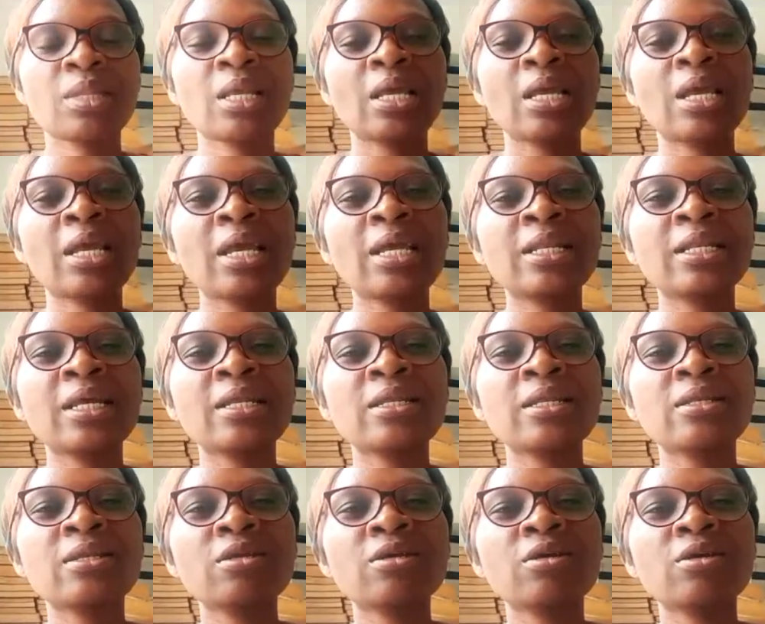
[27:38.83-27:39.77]
And
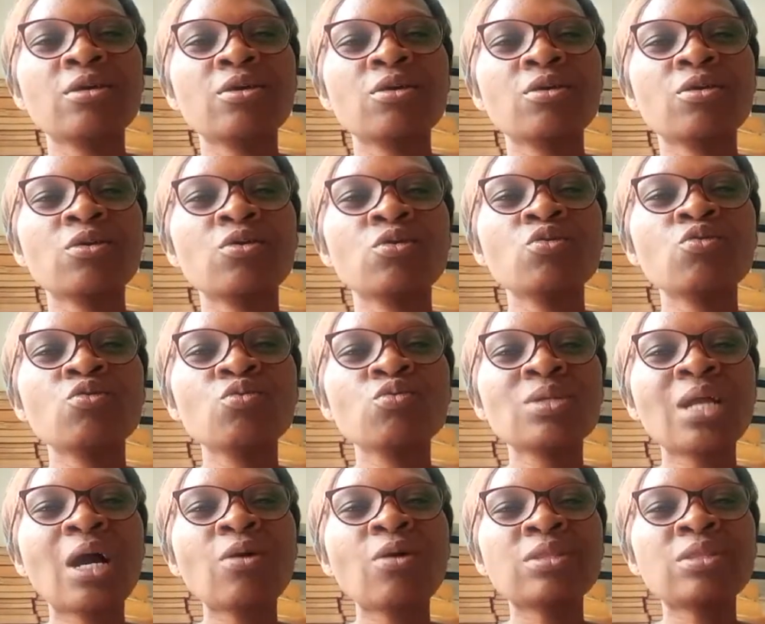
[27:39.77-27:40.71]
then you
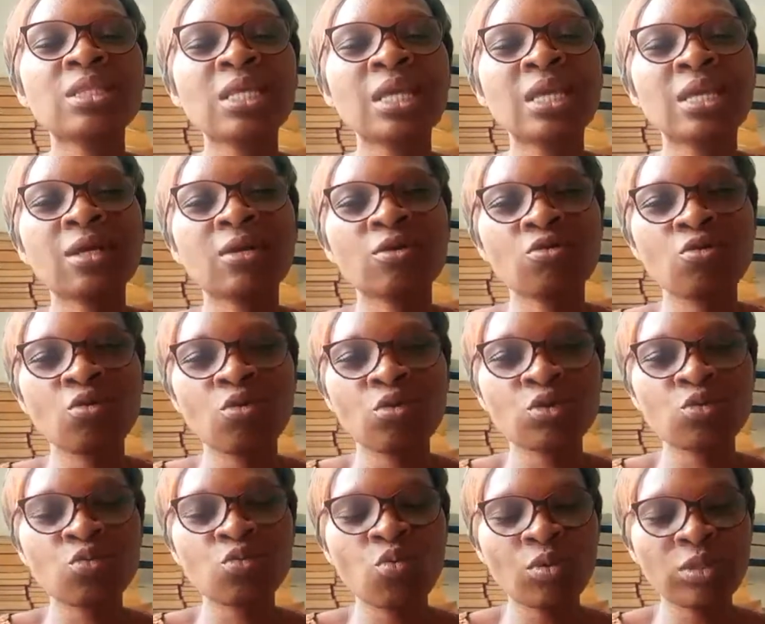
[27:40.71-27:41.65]
now take
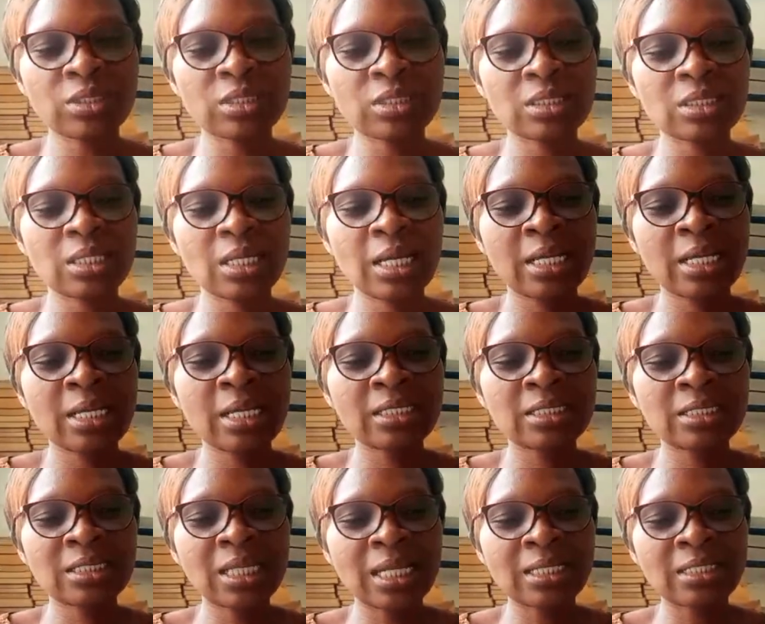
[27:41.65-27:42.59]
those ones and then
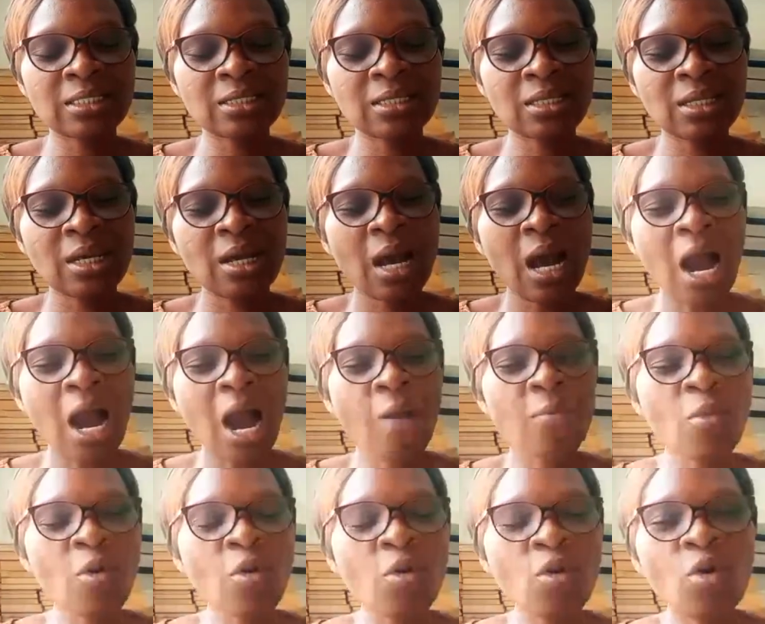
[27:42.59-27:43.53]
start,
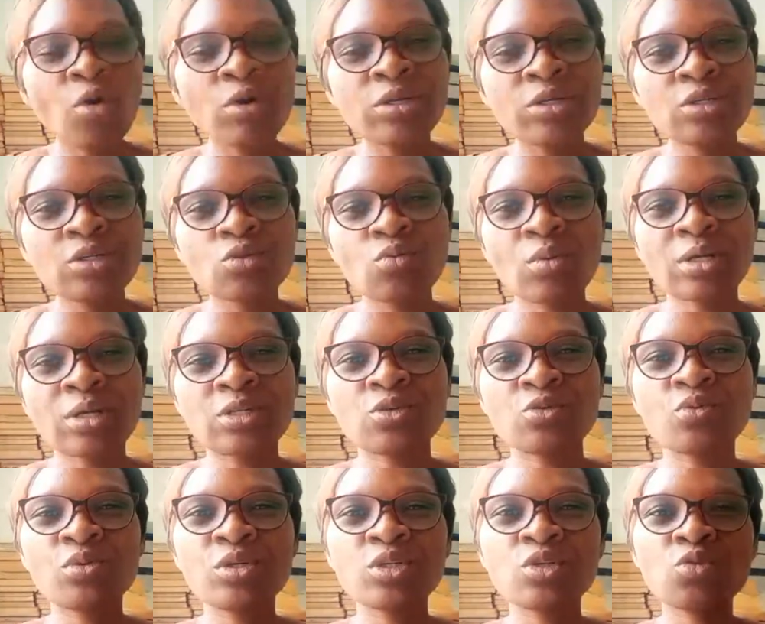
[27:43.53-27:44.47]
among all these ones,
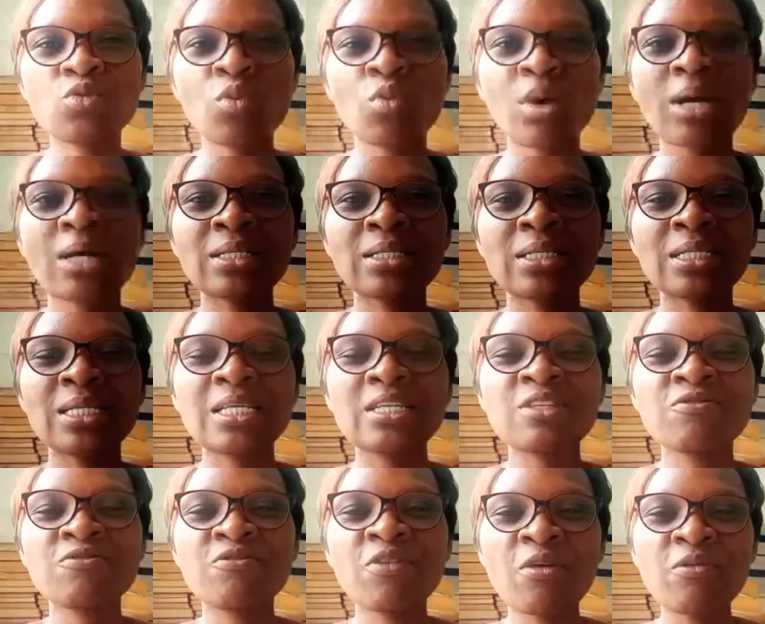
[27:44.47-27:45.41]
which one
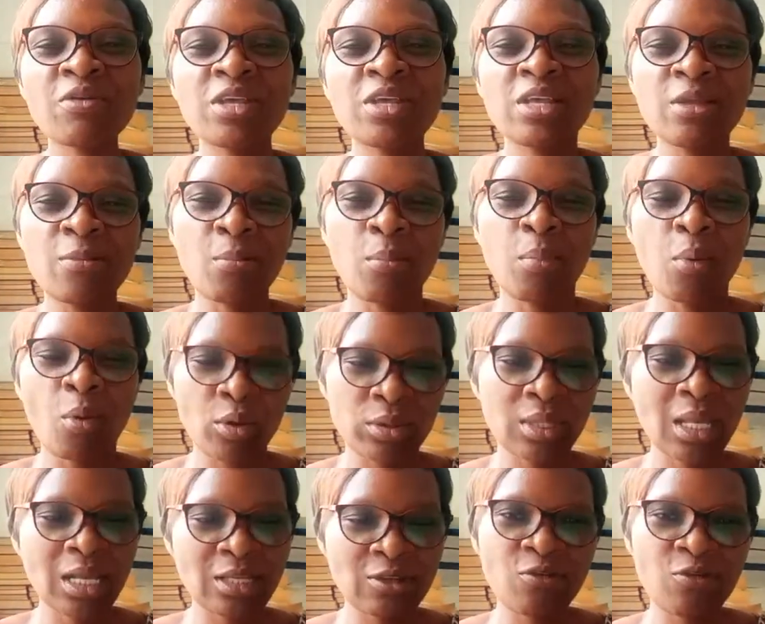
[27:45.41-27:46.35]
is very
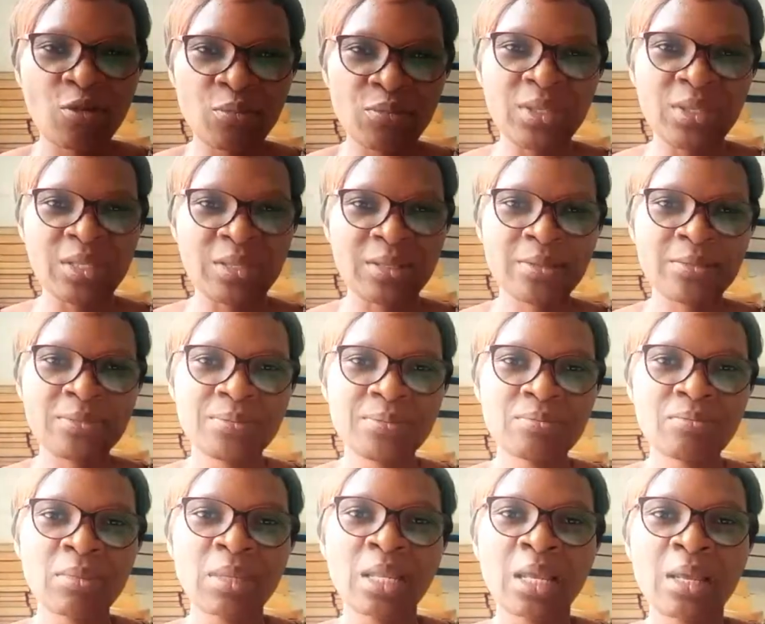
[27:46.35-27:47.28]
important for me?
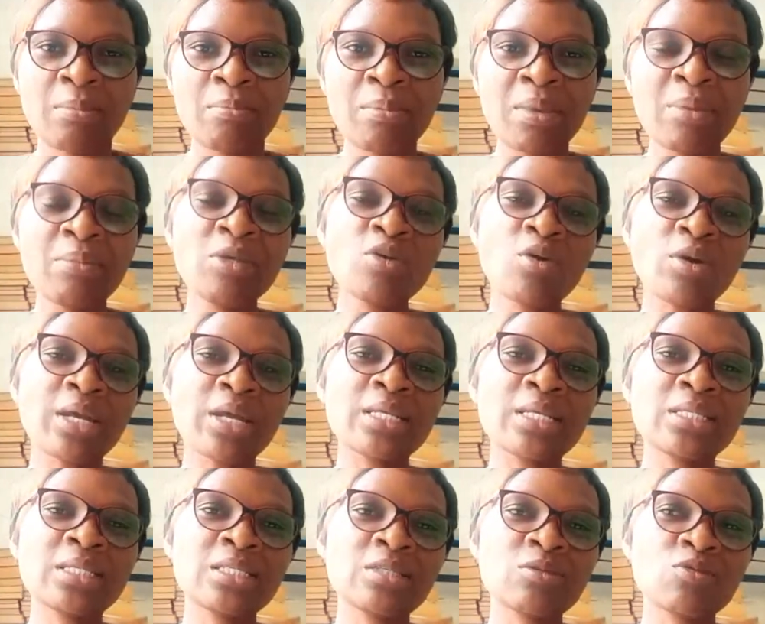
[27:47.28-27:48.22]
Maybe in your
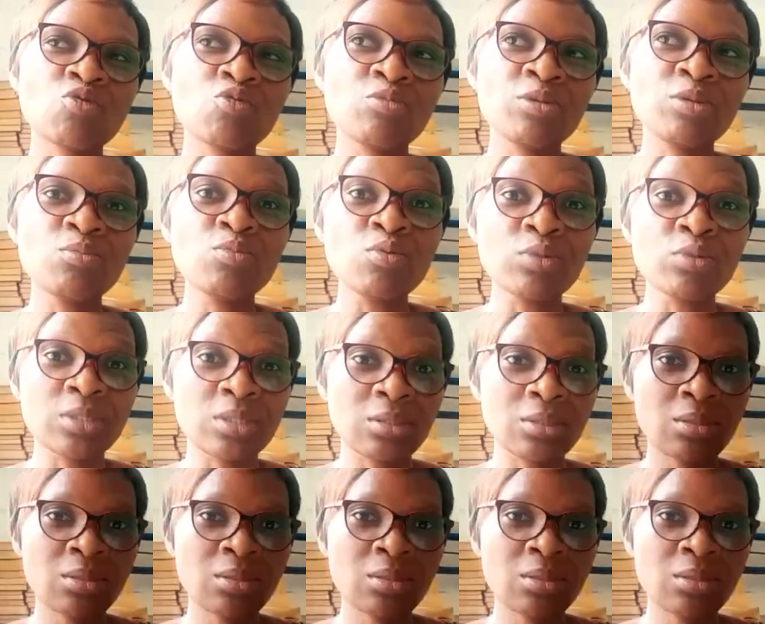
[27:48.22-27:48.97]
case it could be books,